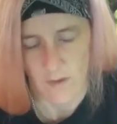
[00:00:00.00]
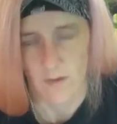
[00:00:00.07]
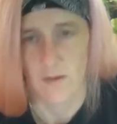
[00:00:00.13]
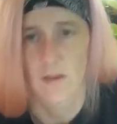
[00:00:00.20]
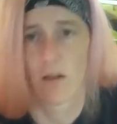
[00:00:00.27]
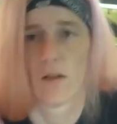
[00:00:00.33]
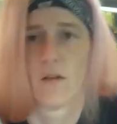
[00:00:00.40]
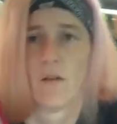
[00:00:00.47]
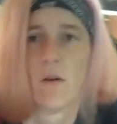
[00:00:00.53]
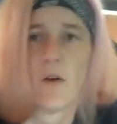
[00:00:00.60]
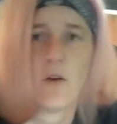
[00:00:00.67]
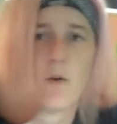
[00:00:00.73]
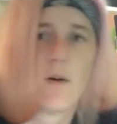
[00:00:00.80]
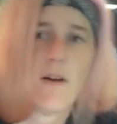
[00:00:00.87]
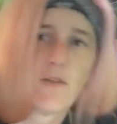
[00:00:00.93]
So
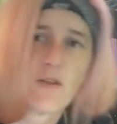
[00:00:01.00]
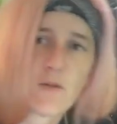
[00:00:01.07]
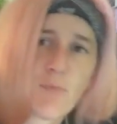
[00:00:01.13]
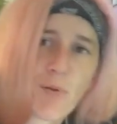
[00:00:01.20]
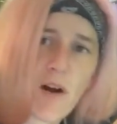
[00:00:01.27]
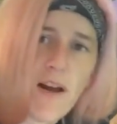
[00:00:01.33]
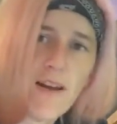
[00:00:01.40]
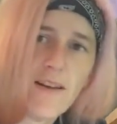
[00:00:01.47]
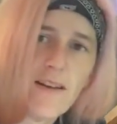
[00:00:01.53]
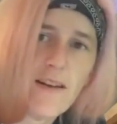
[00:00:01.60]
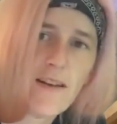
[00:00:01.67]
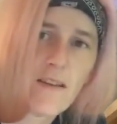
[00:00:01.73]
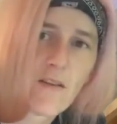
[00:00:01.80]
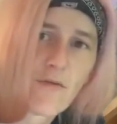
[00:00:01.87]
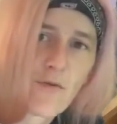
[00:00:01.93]
whoever's branding the